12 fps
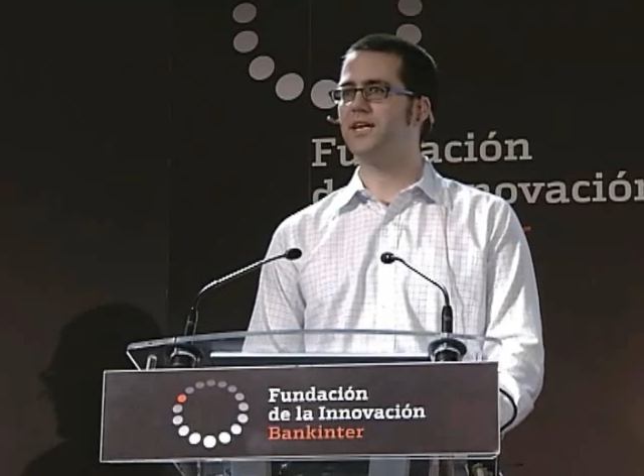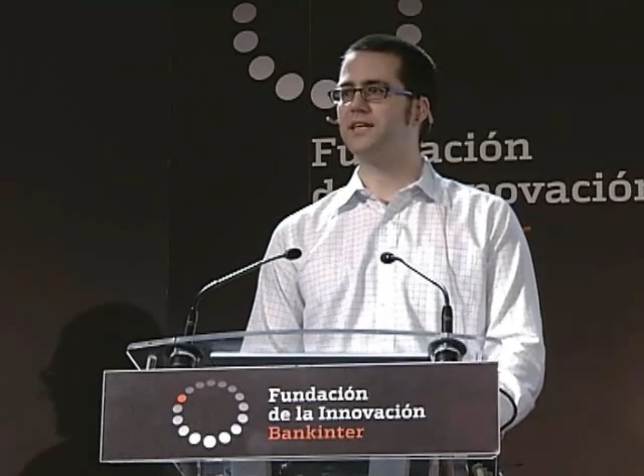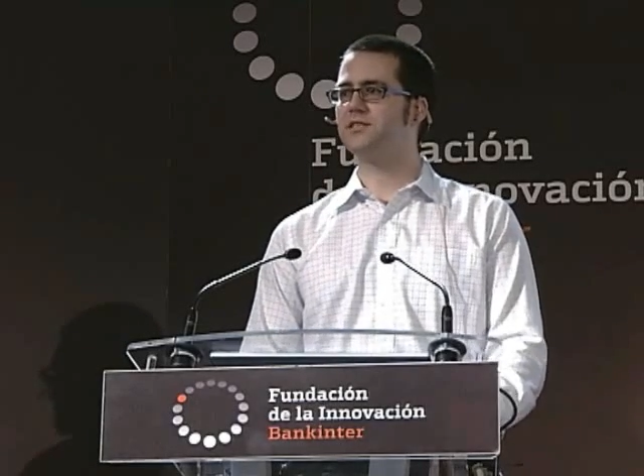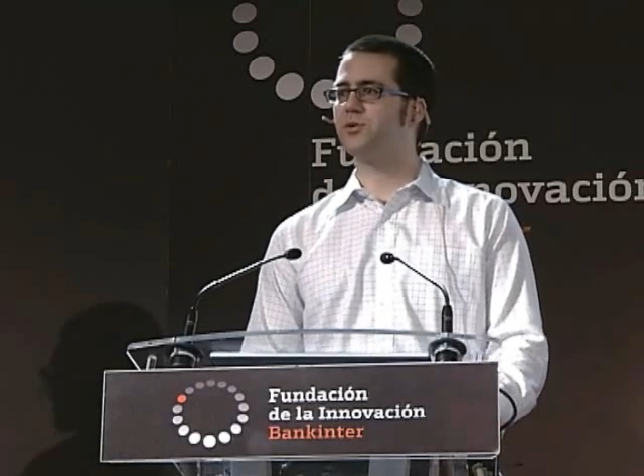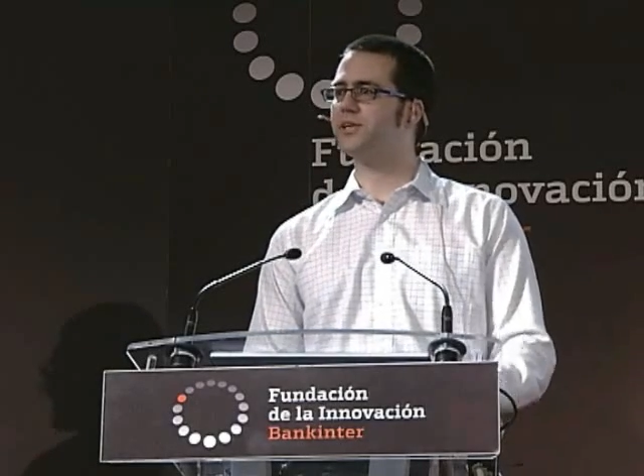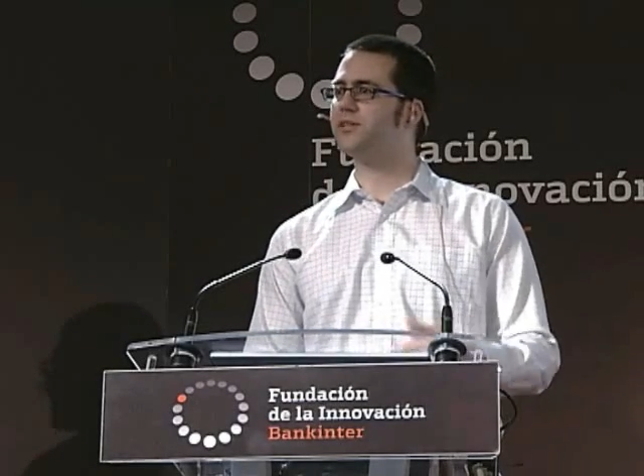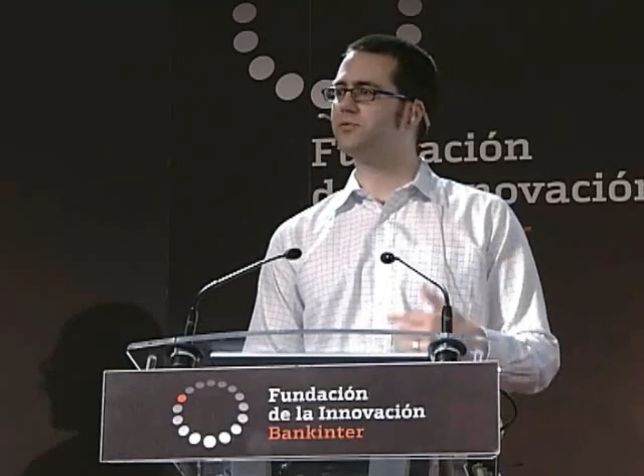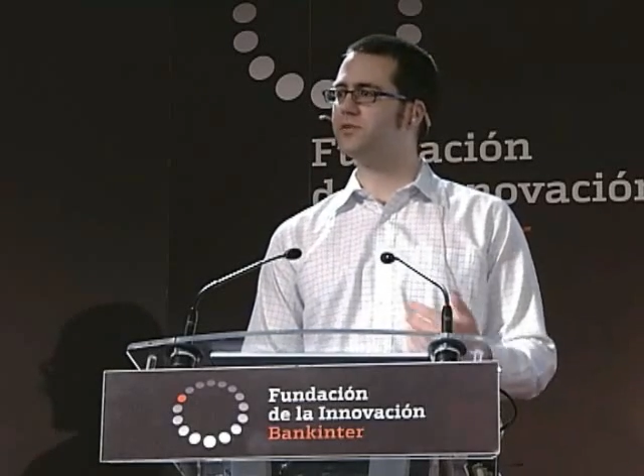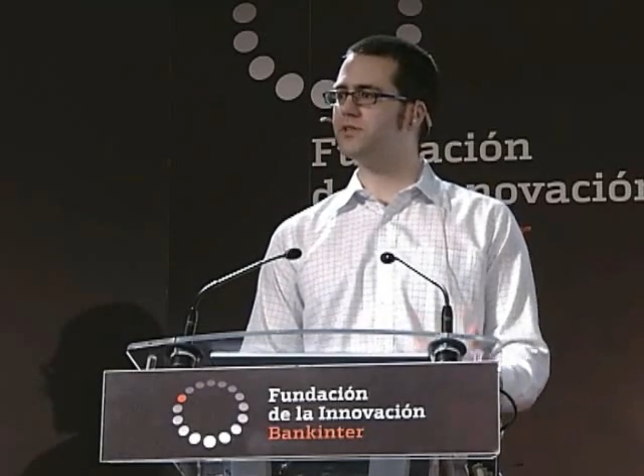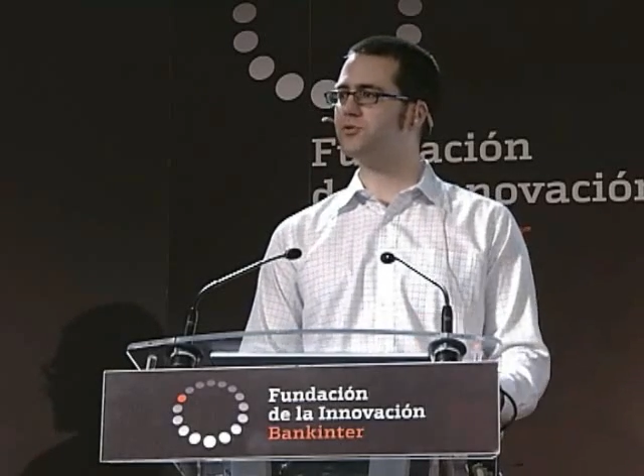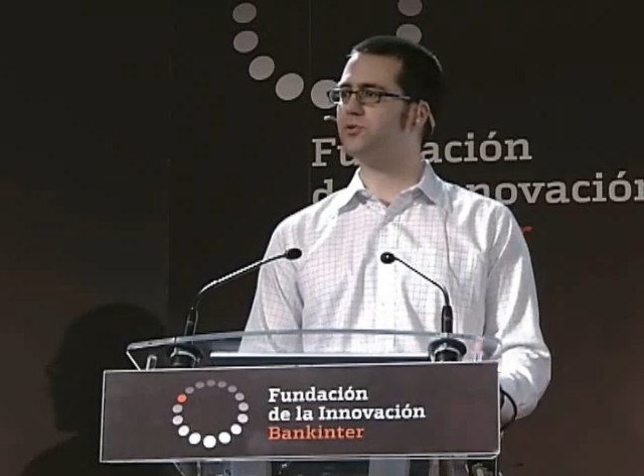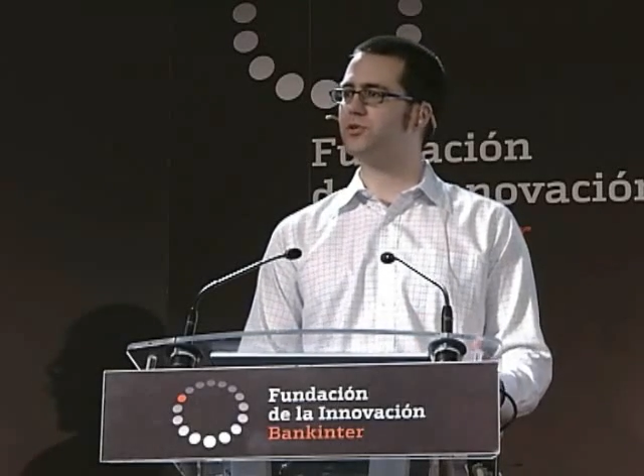So an
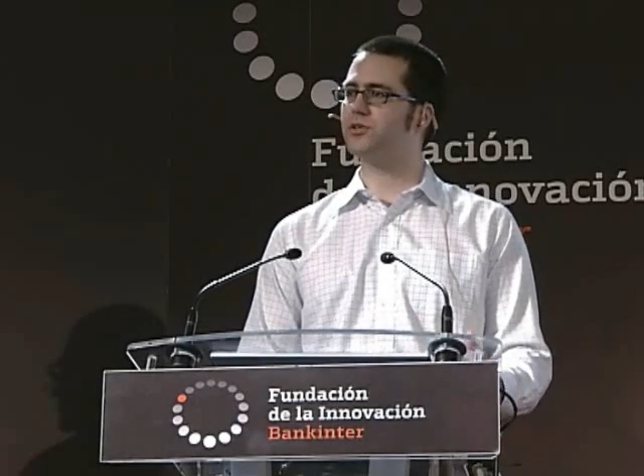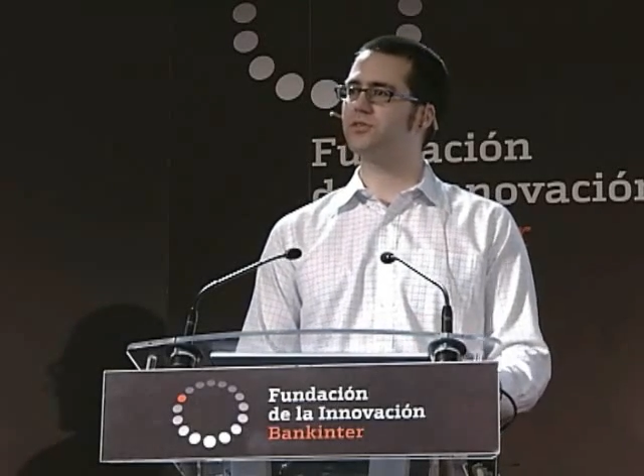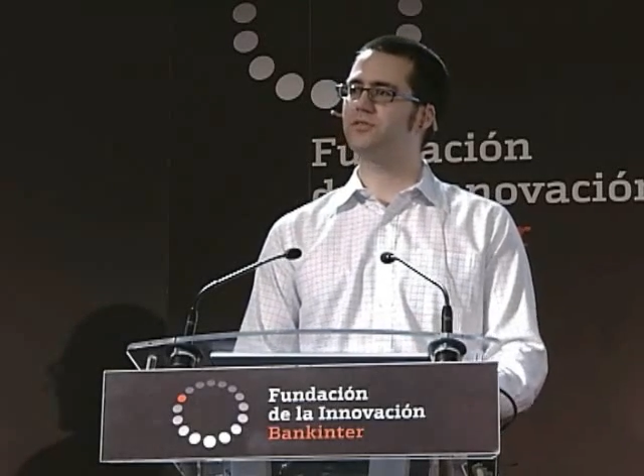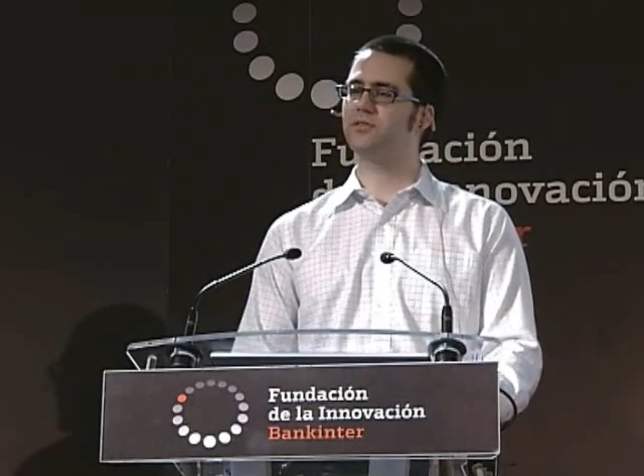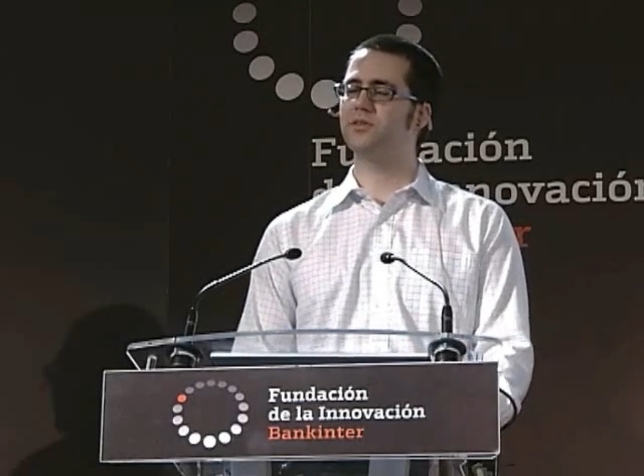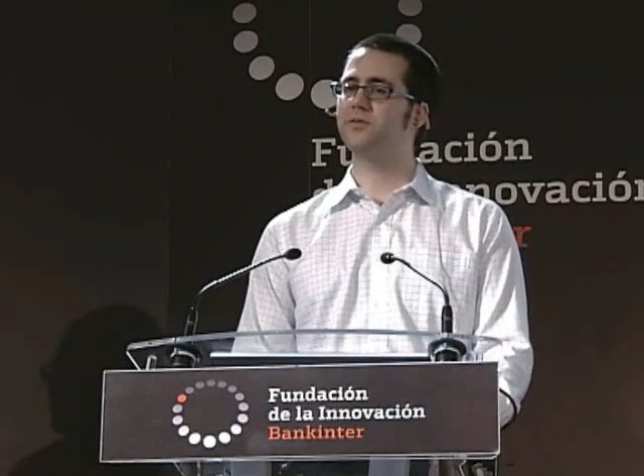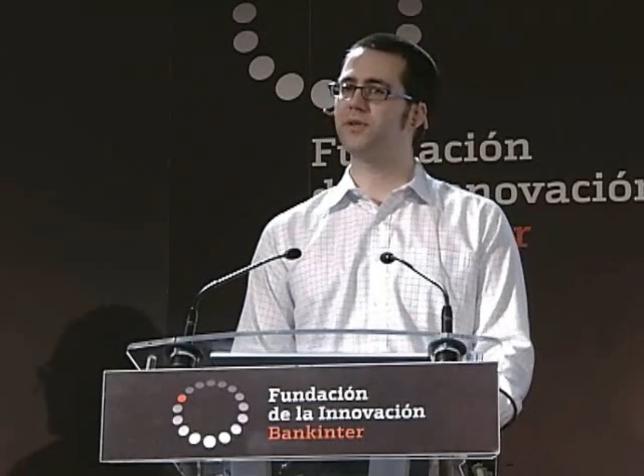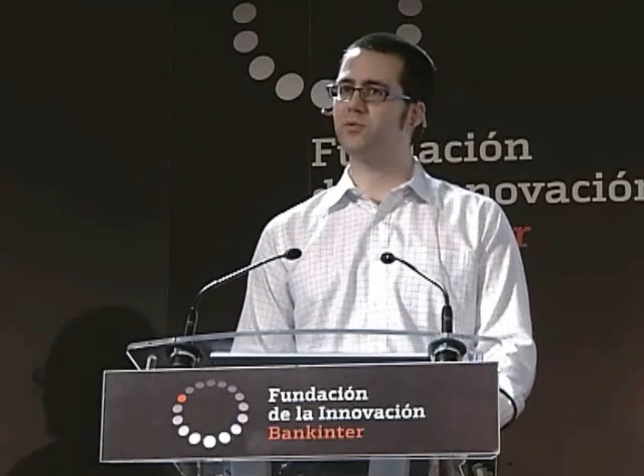individual, if they